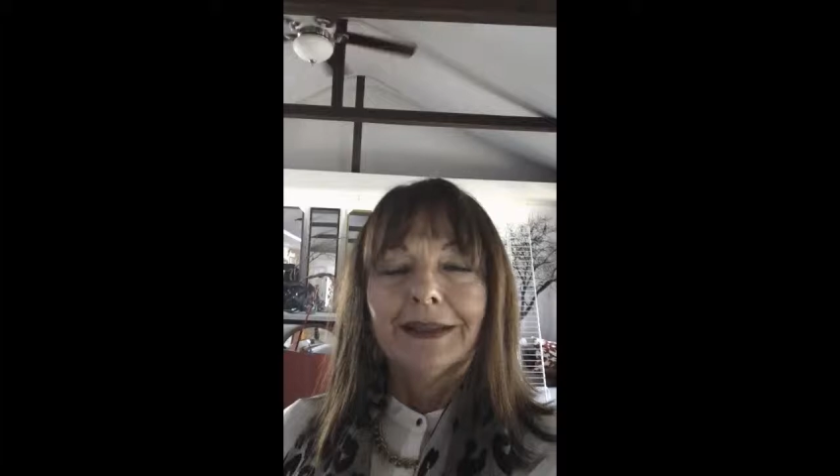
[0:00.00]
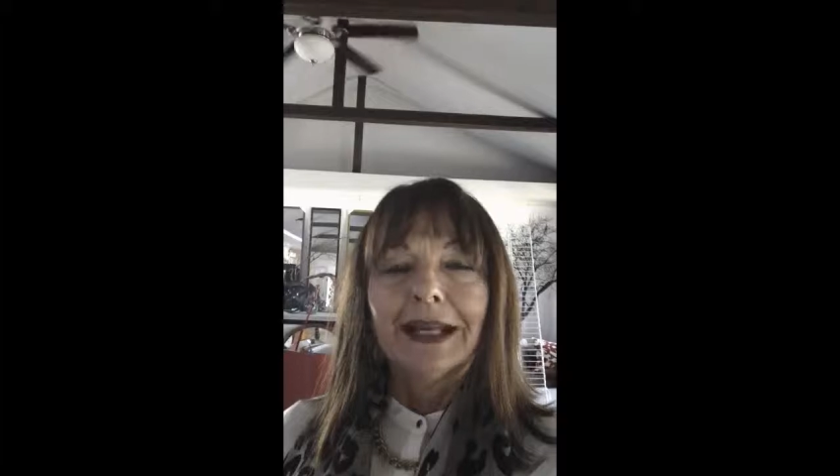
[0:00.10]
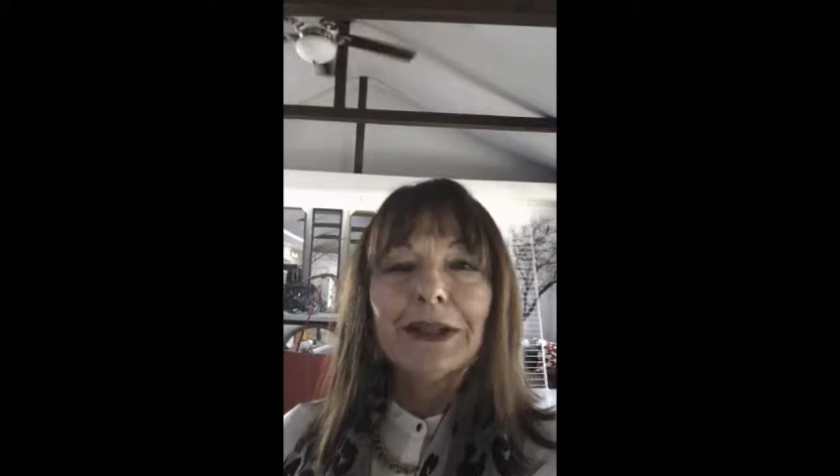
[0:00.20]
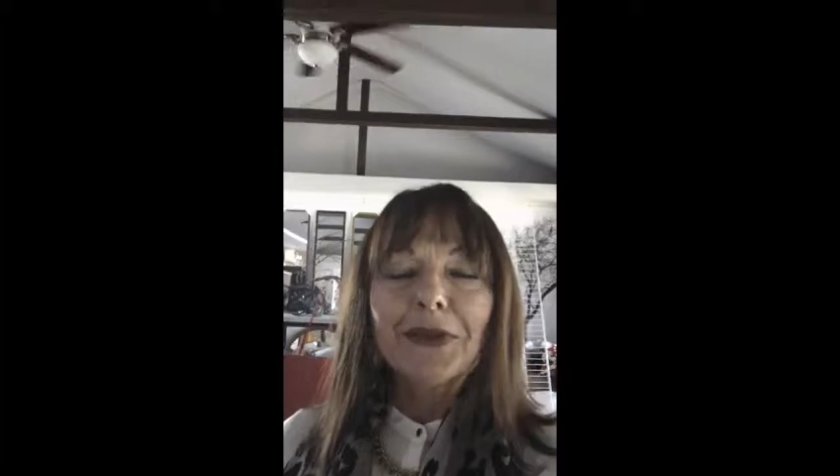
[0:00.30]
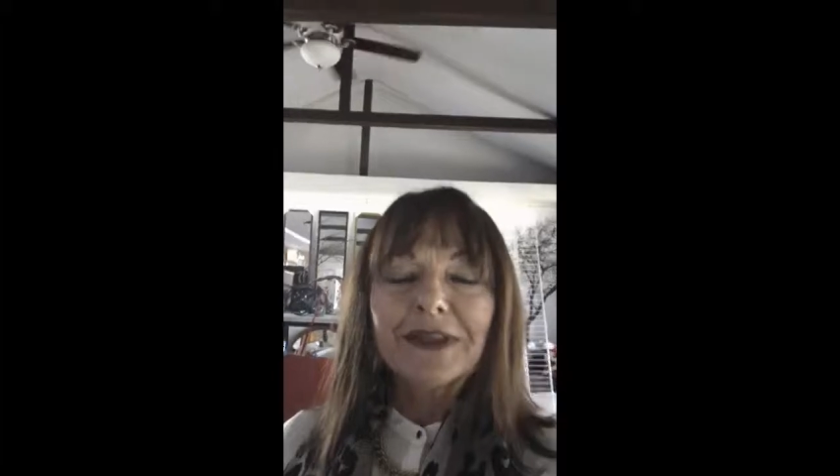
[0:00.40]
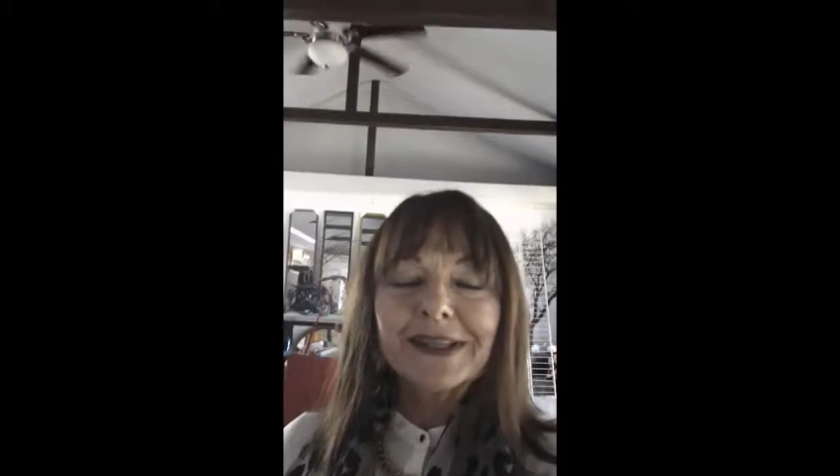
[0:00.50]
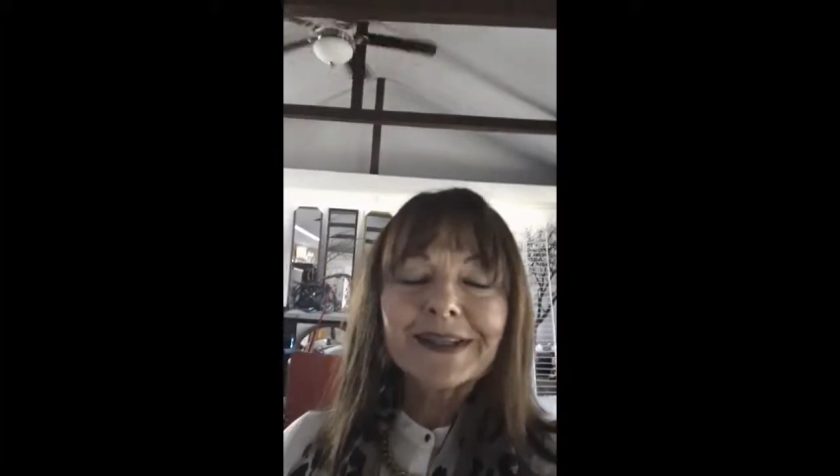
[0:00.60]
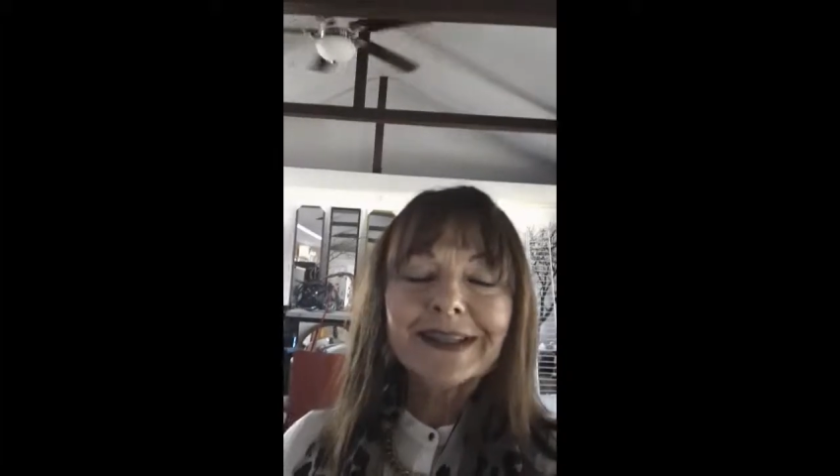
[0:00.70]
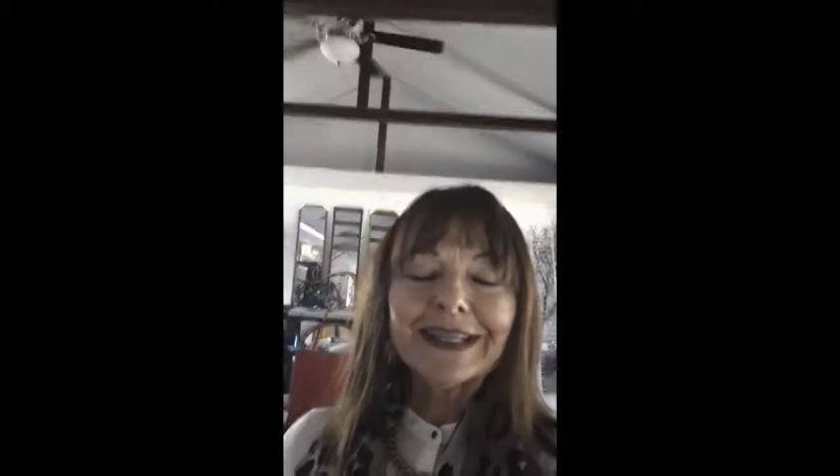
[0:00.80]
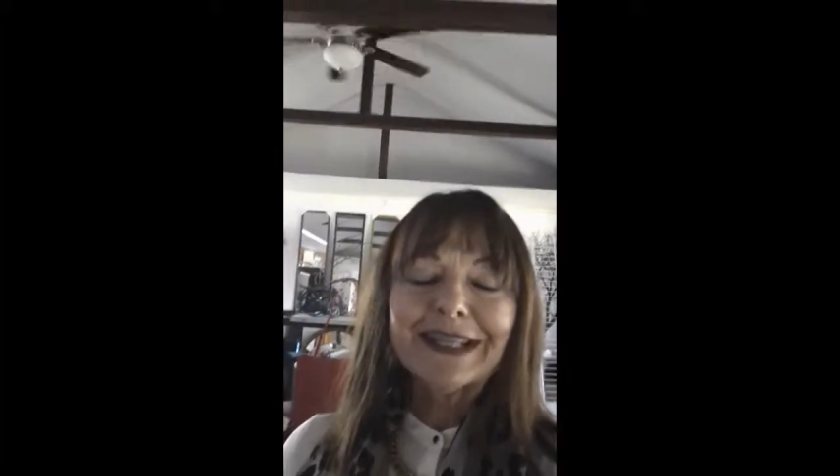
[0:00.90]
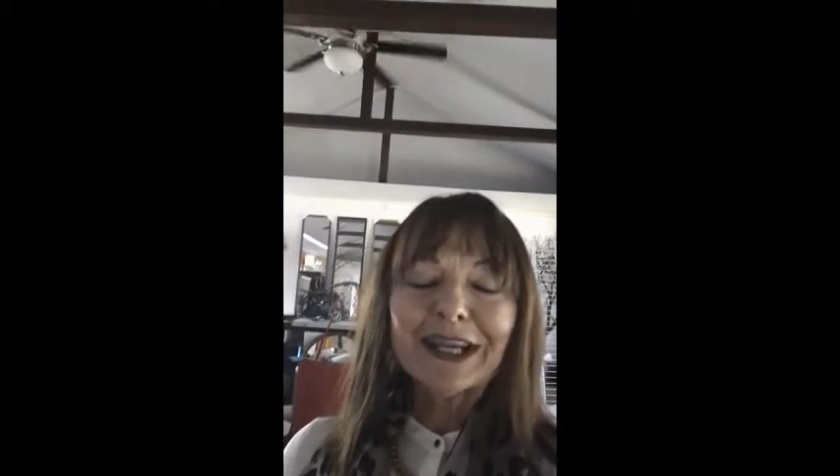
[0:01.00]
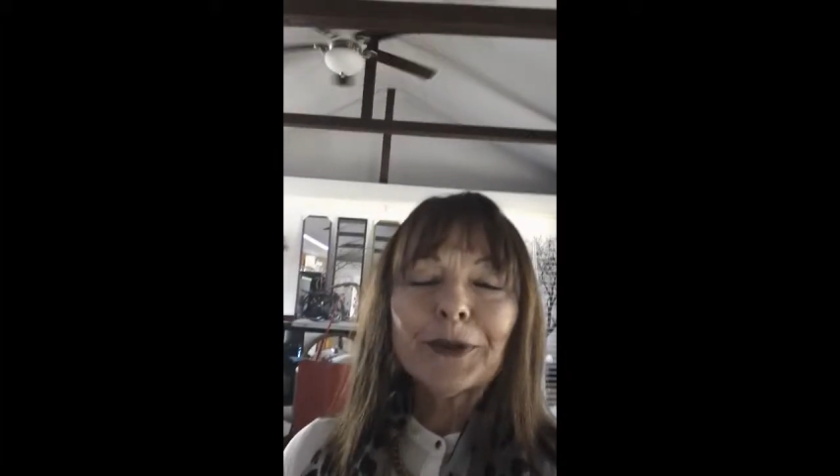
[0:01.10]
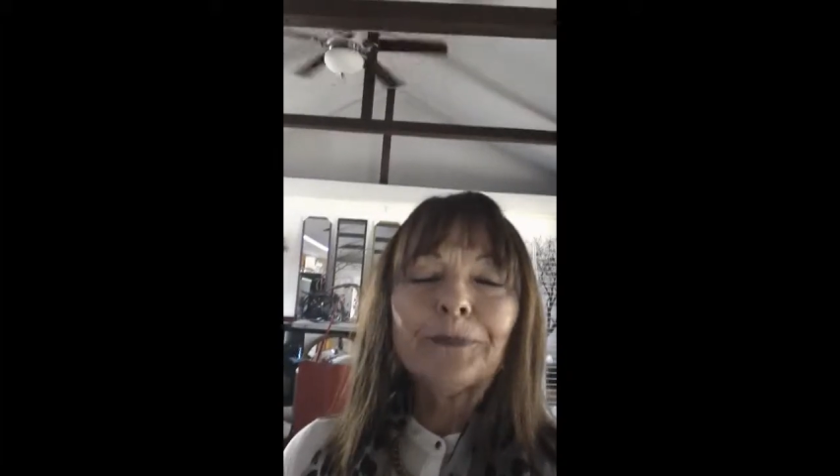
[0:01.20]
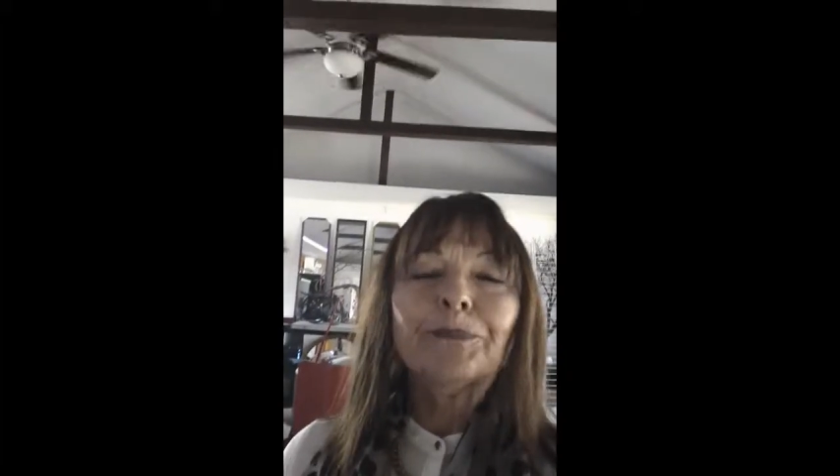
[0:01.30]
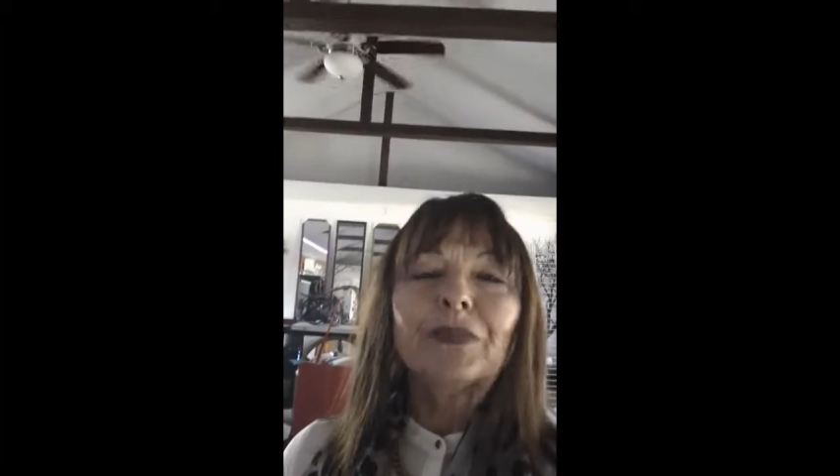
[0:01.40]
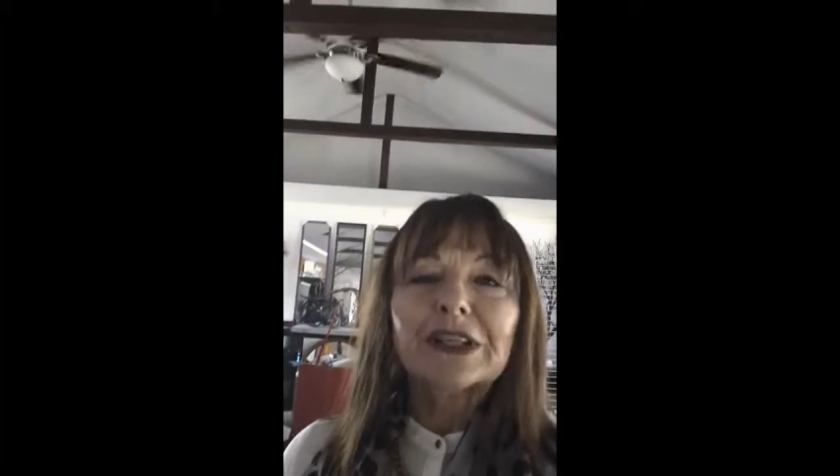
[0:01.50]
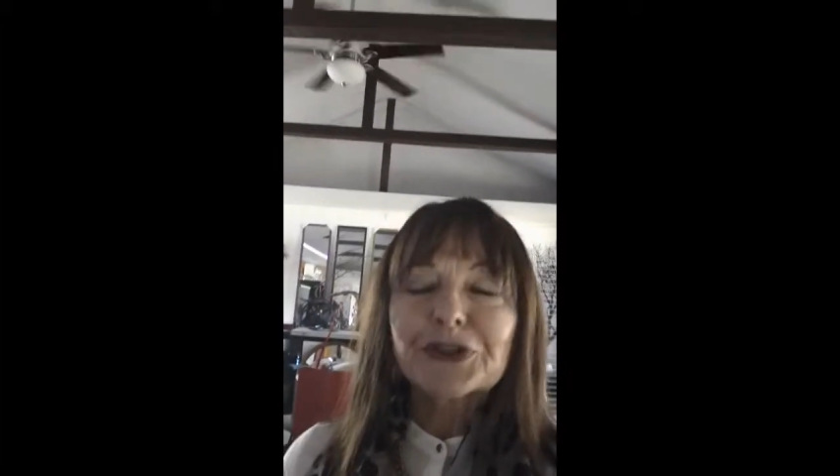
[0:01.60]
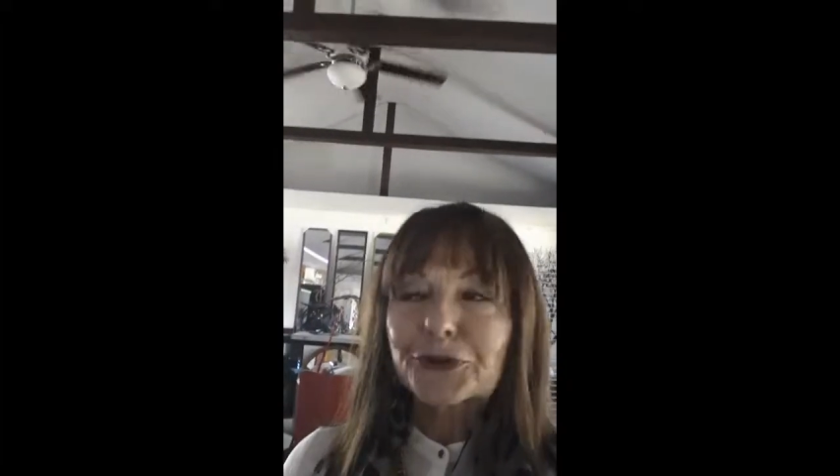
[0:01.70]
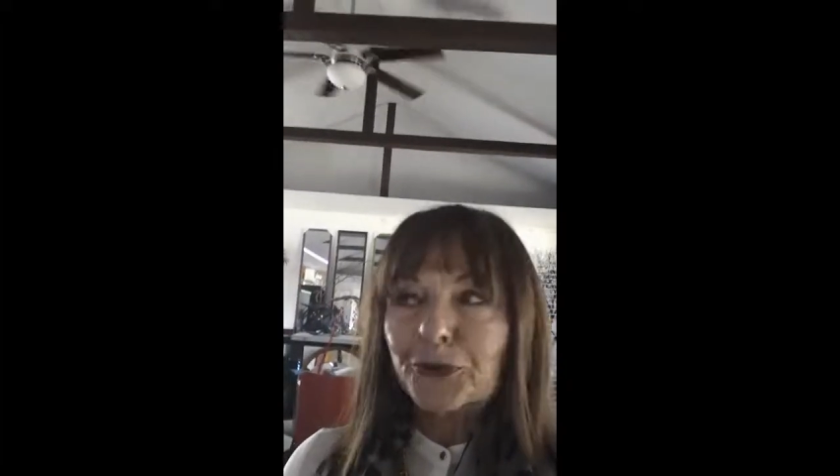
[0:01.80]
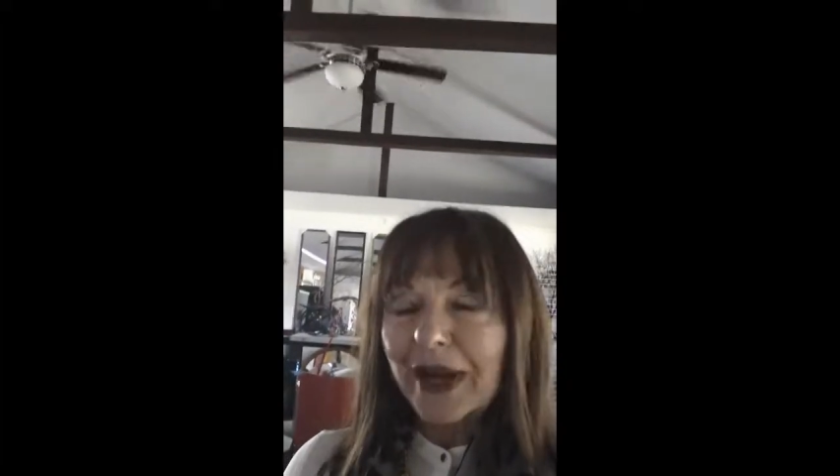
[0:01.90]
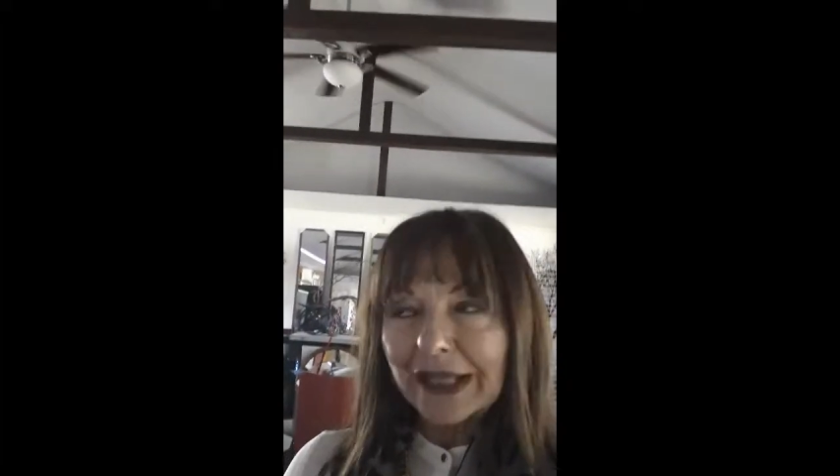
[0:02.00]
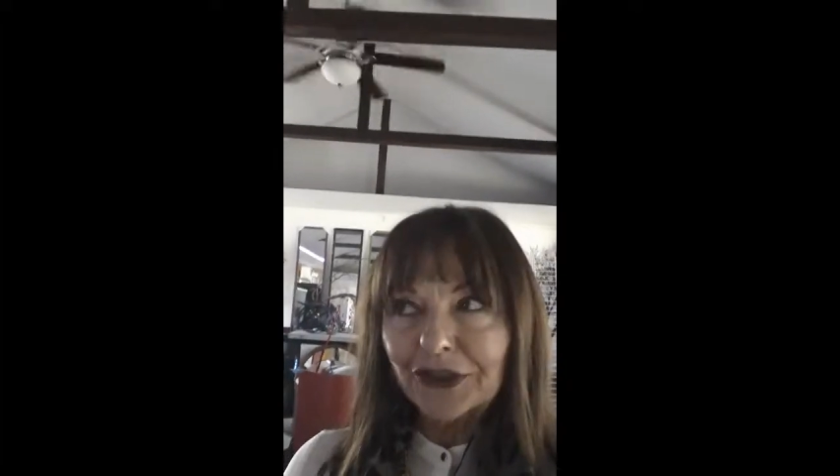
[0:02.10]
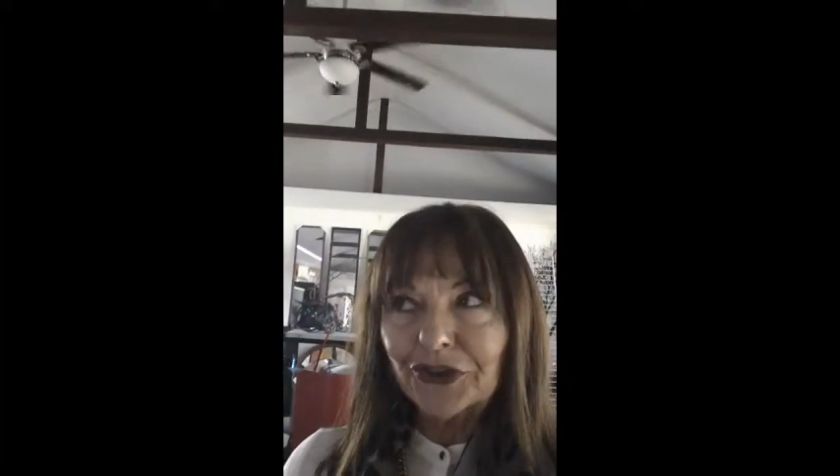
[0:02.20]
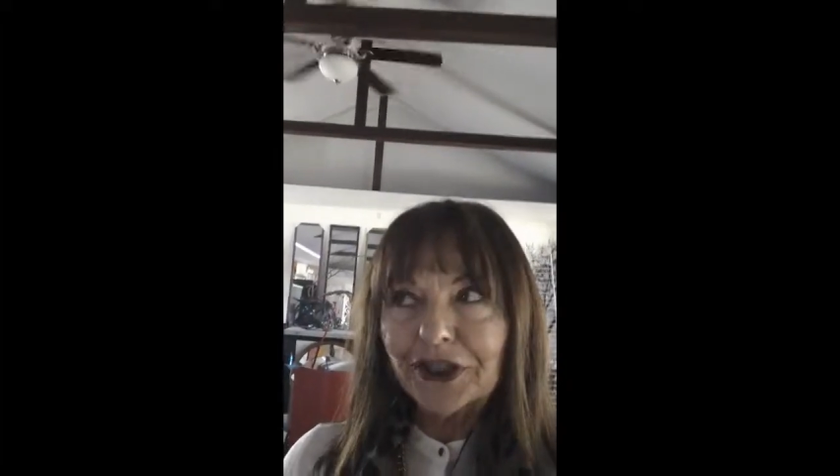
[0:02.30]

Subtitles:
Hello, this is Linda. Strategy